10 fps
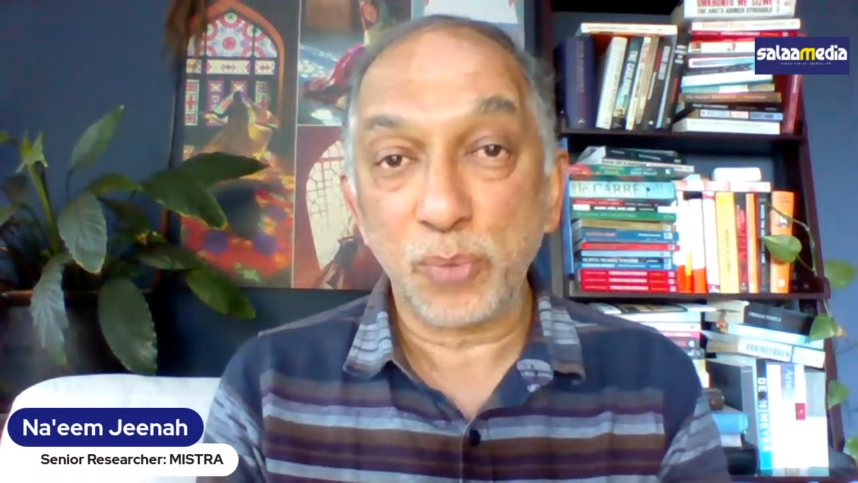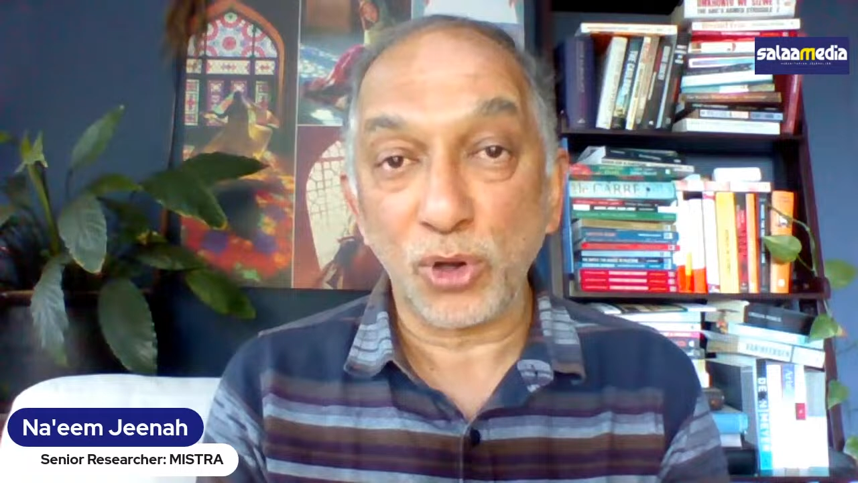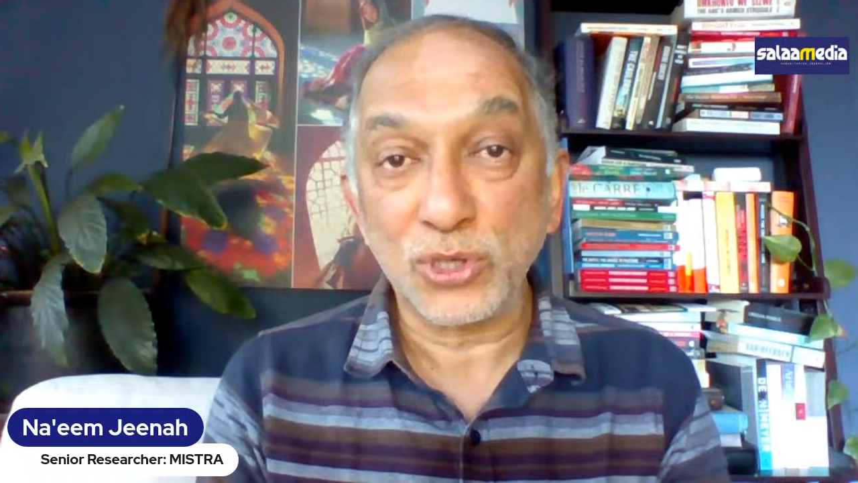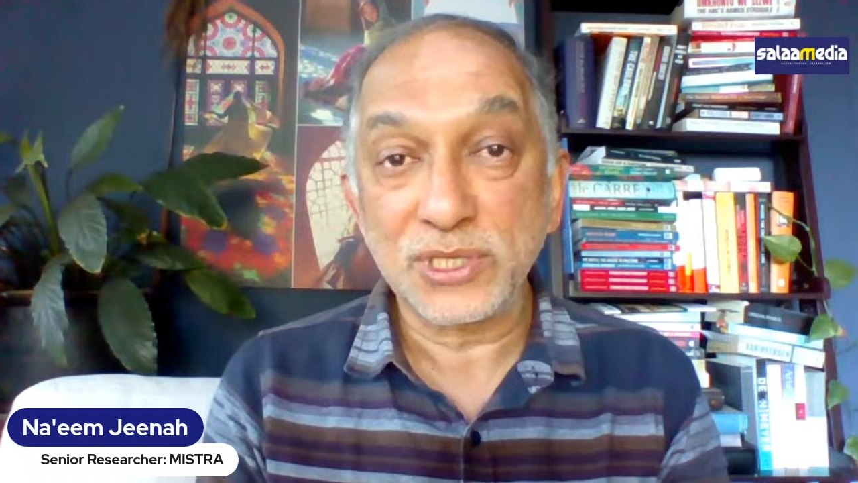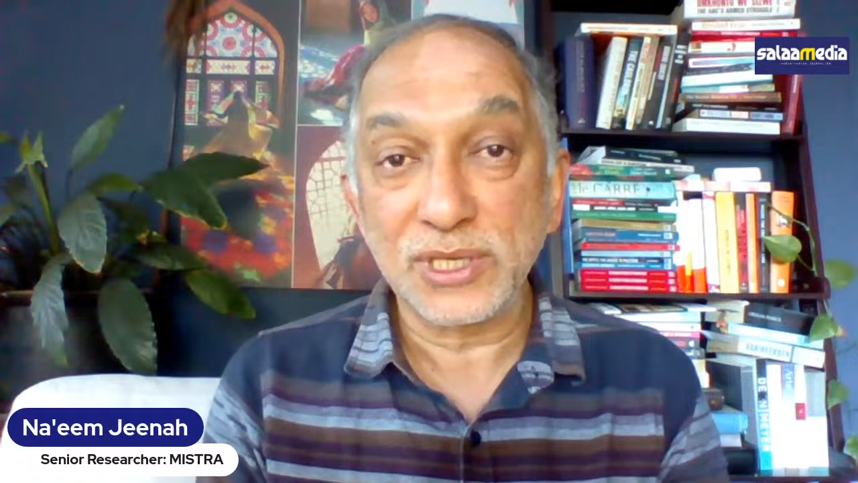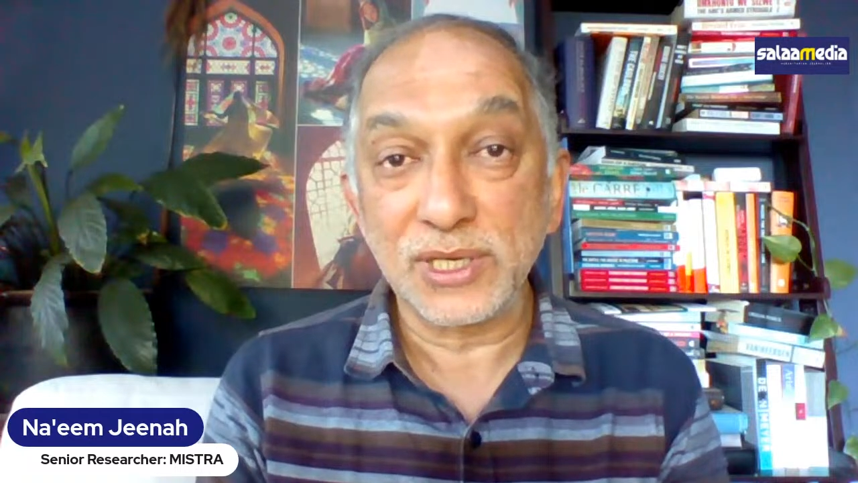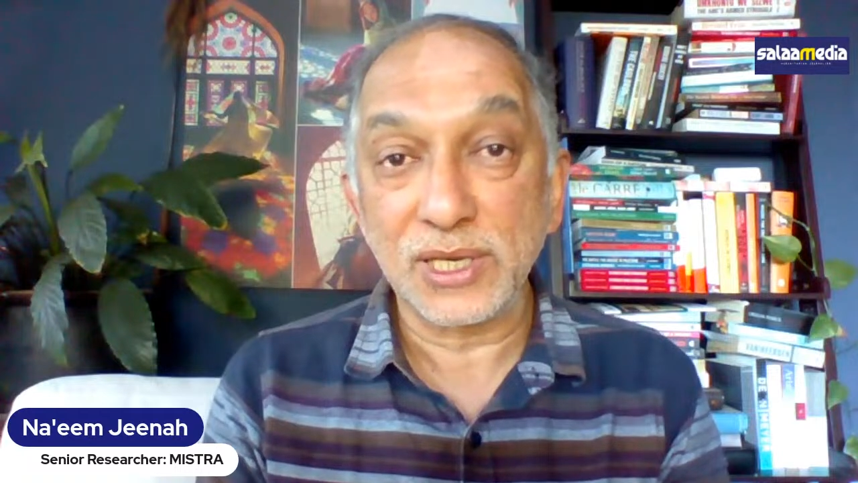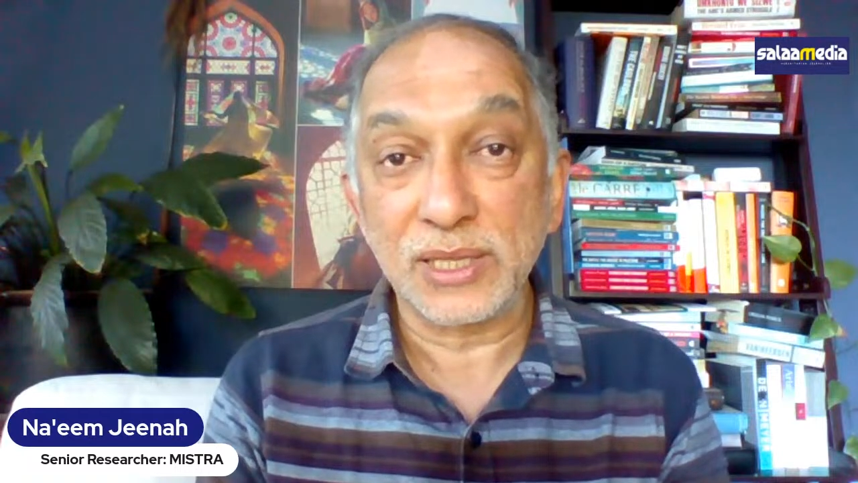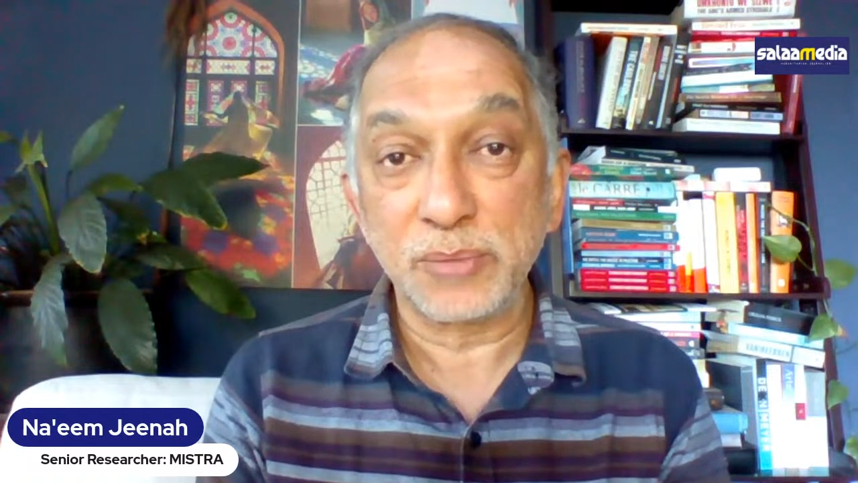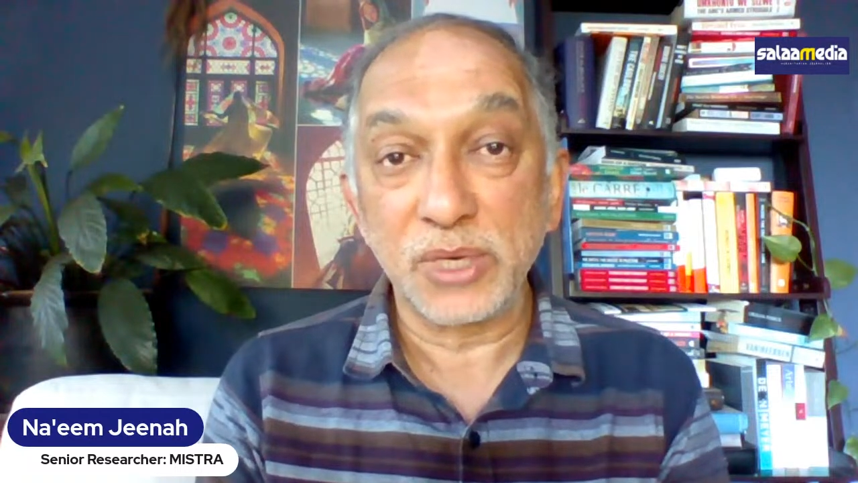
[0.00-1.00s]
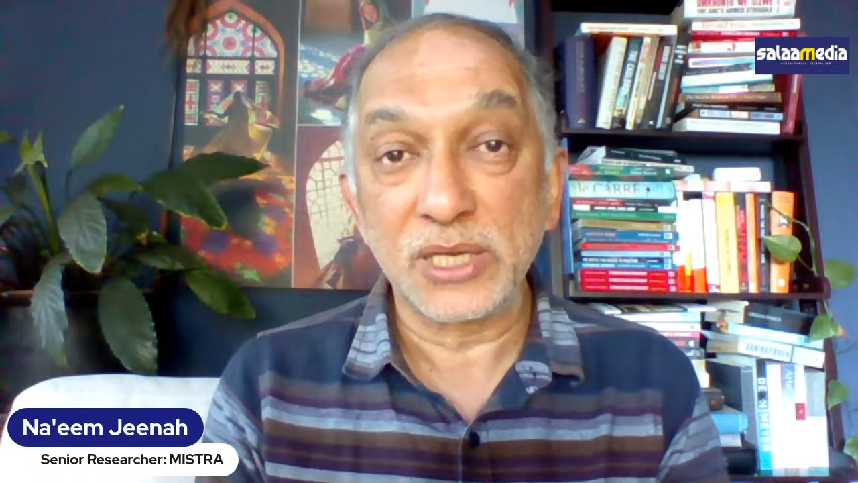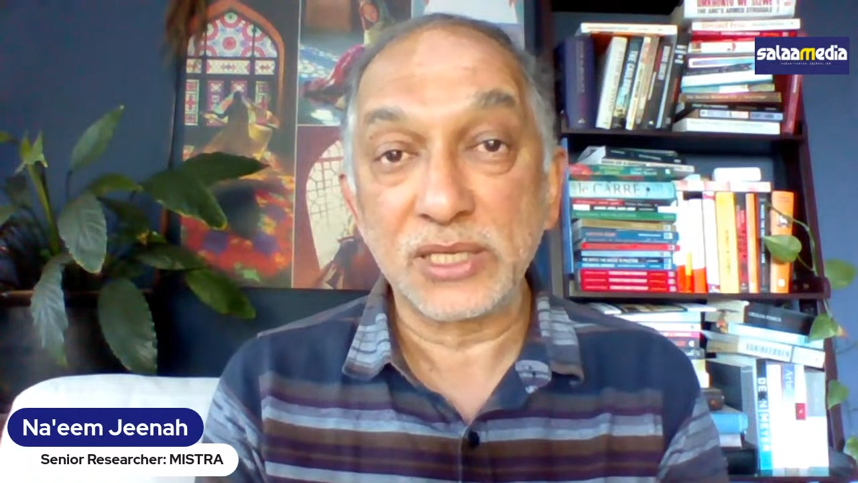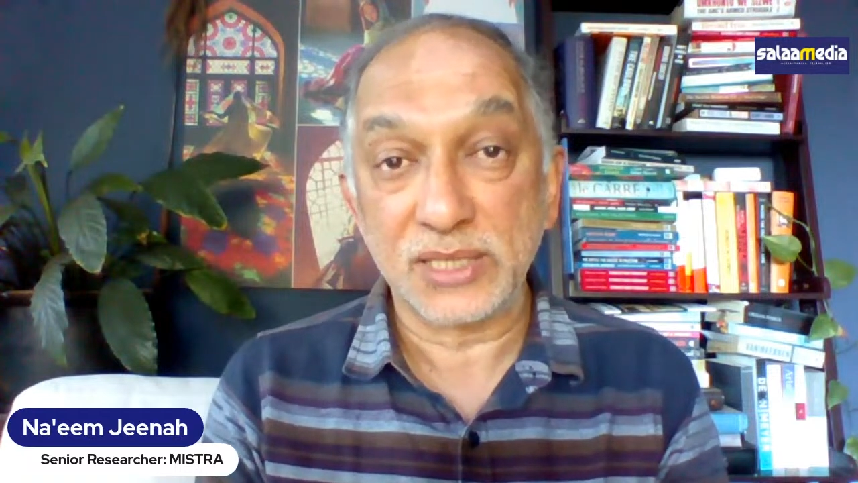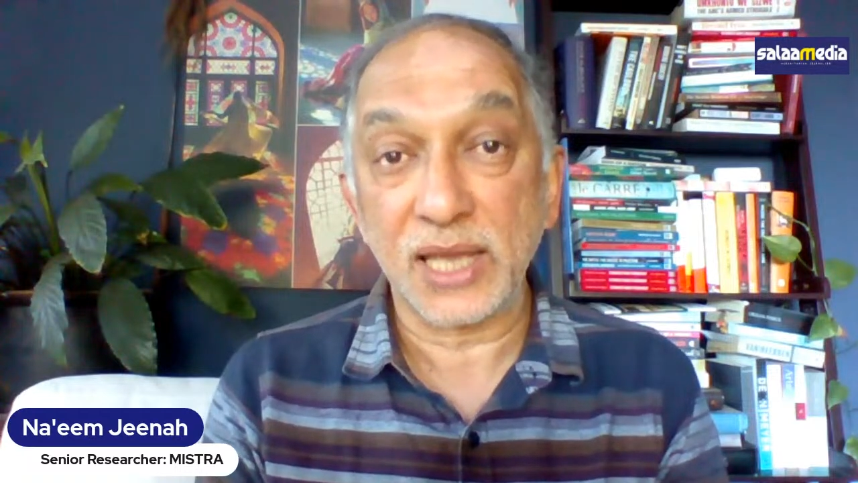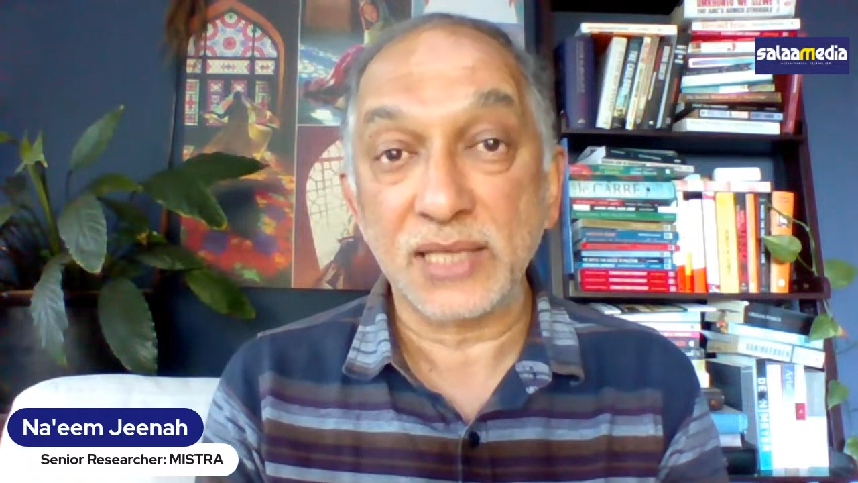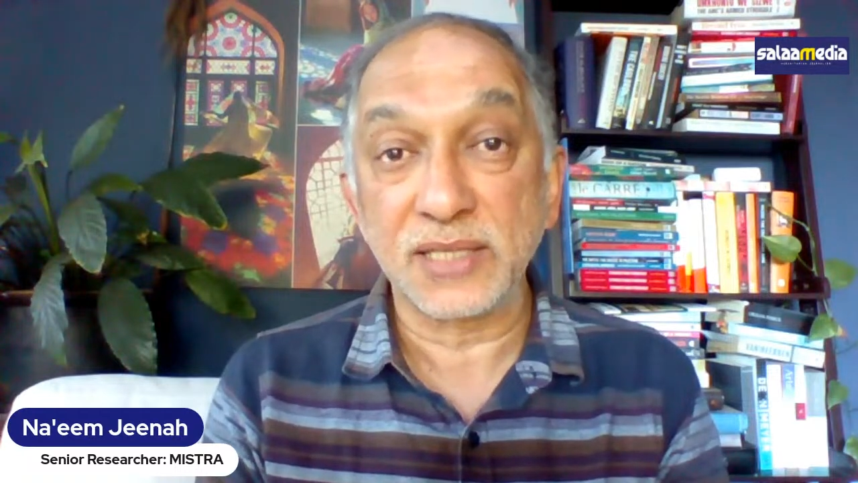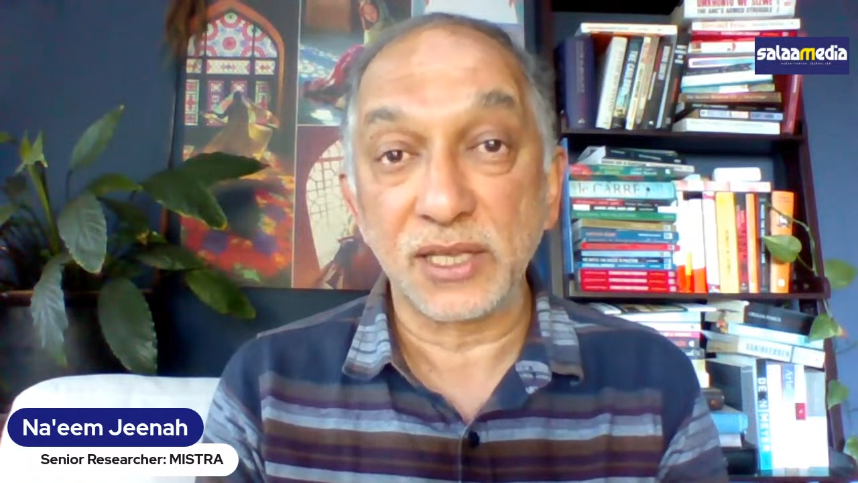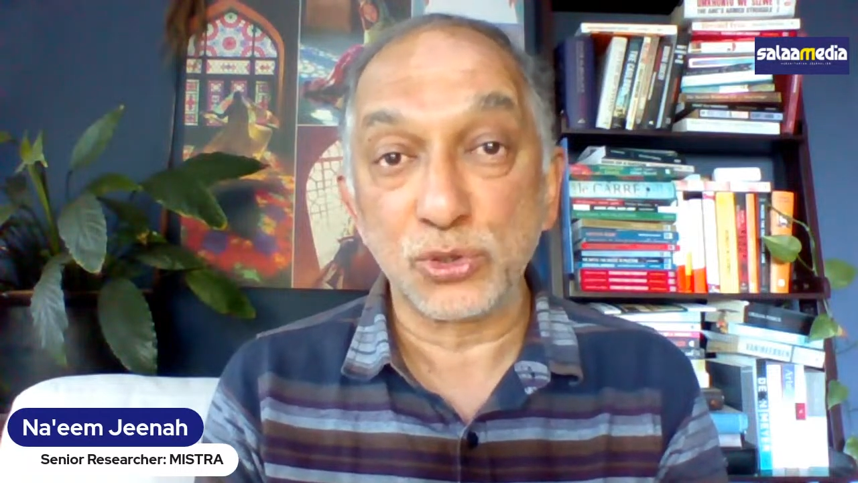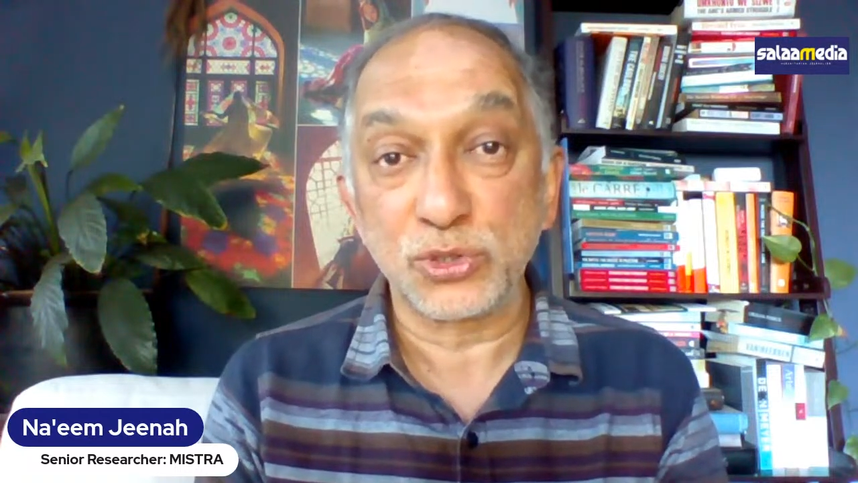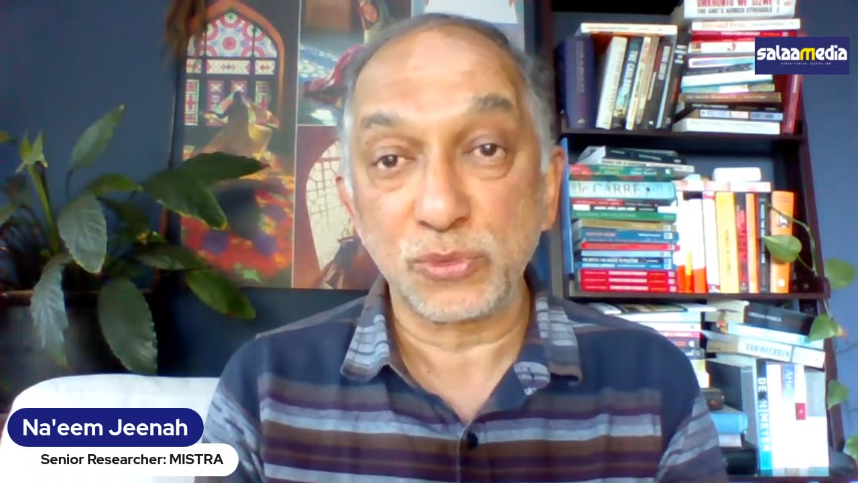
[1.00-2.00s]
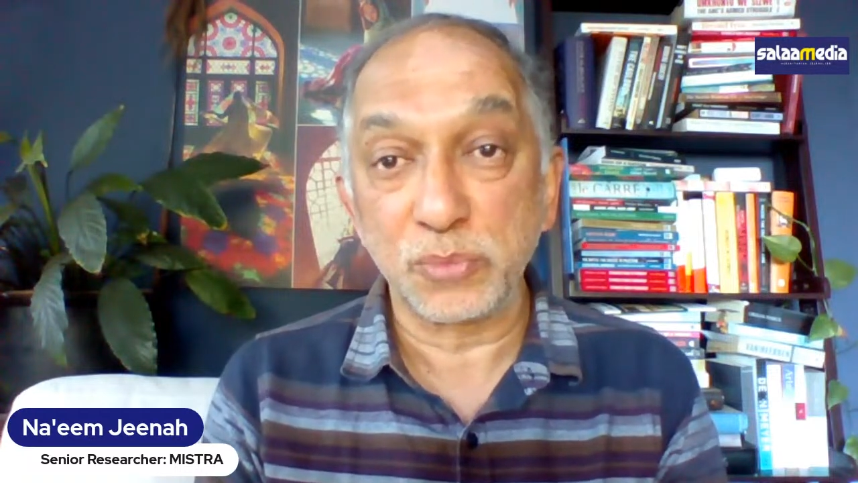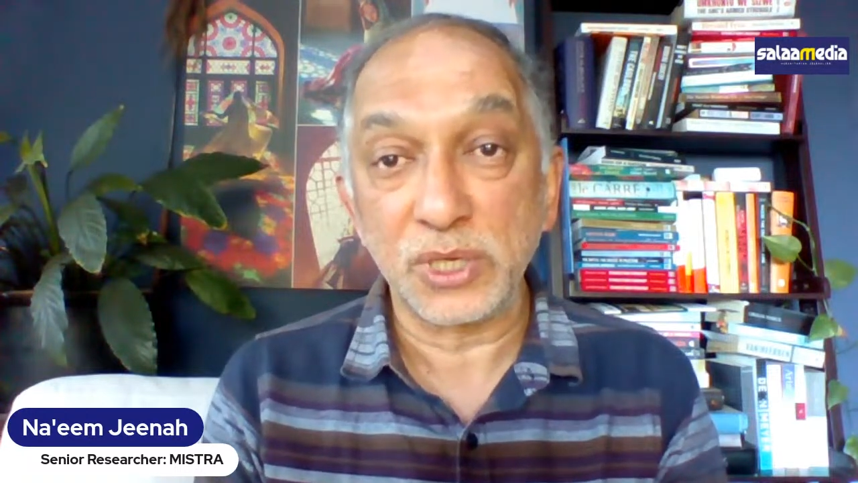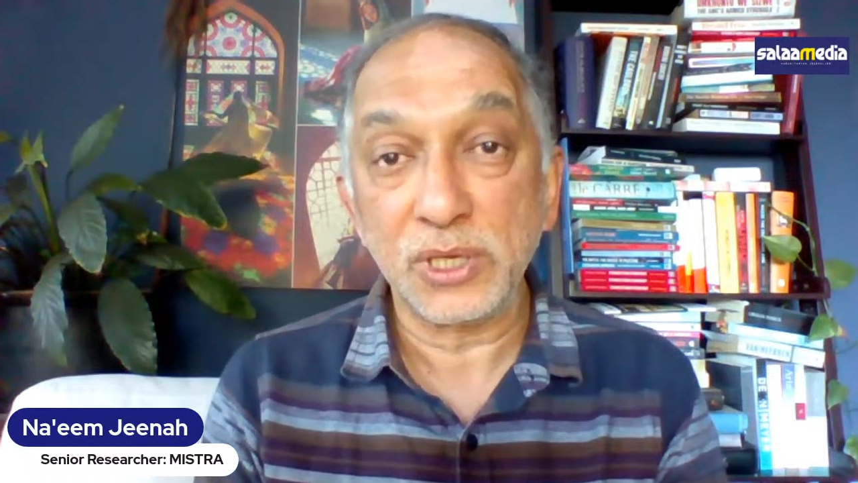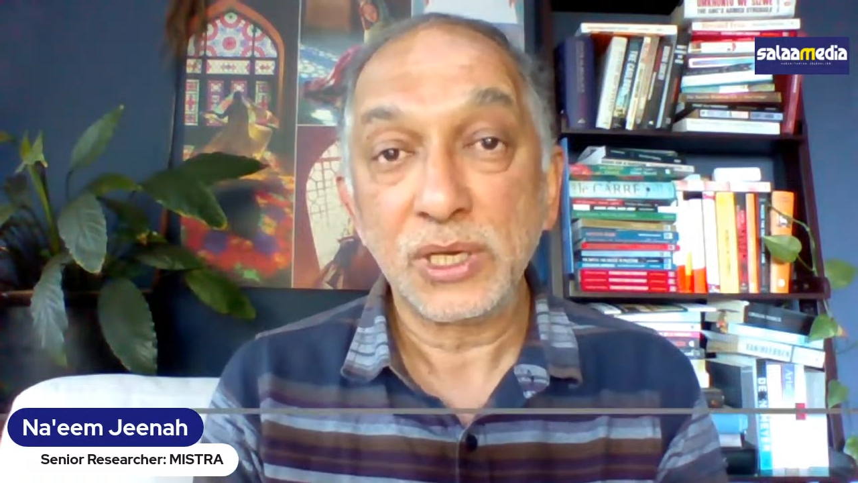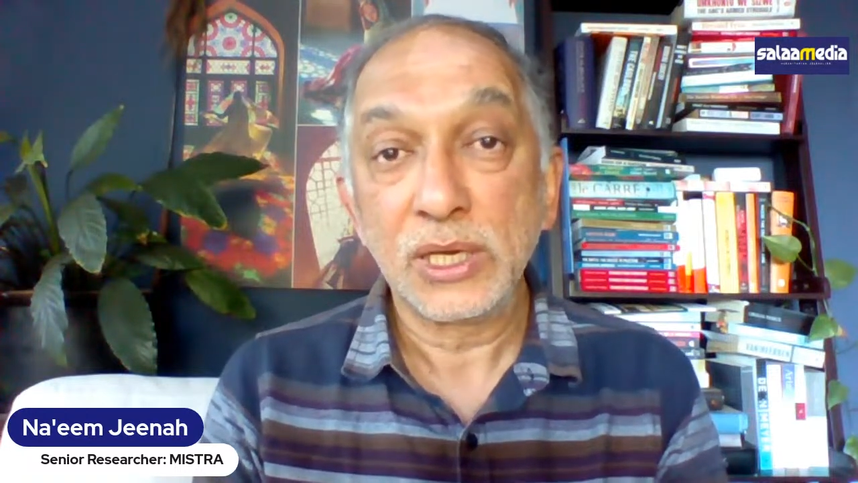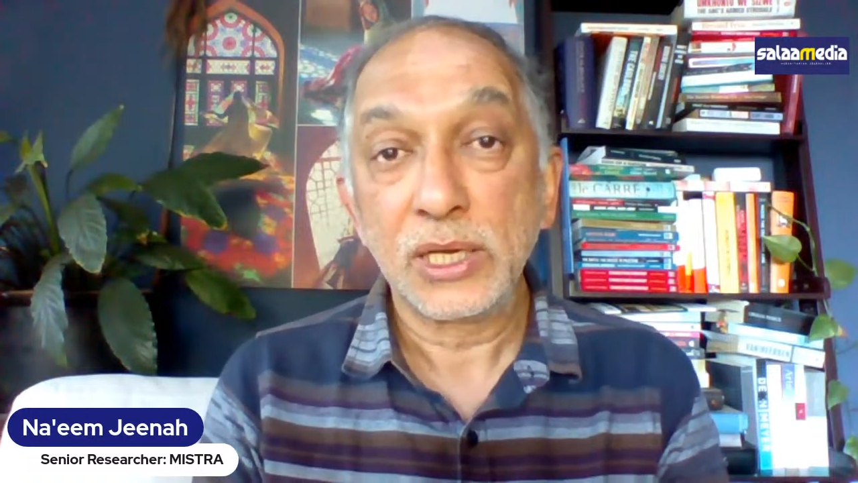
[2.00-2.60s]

proxy in the Middle East as they used to be.